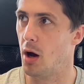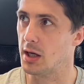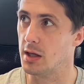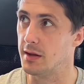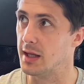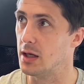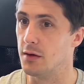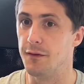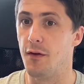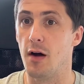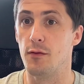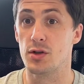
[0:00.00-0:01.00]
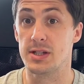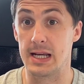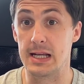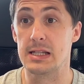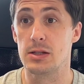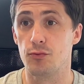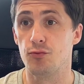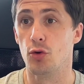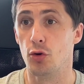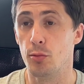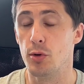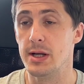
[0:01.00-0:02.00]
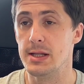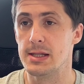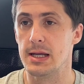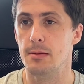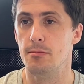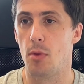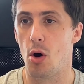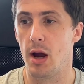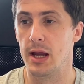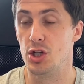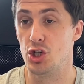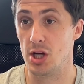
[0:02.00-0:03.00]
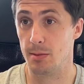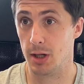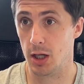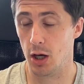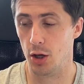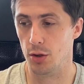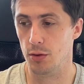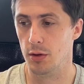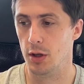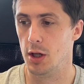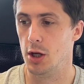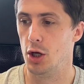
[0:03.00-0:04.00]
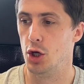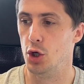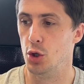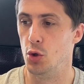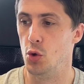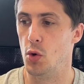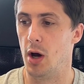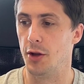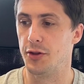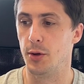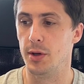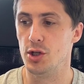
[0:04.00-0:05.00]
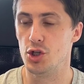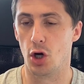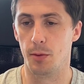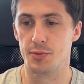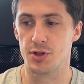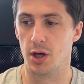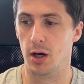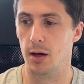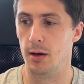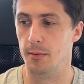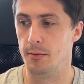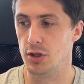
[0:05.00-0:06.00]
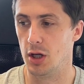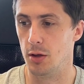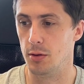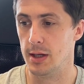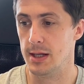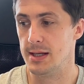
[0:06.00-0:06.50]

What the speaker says: can think of five or six Royal Marines in my gym alone who are doing jobs that are, you know,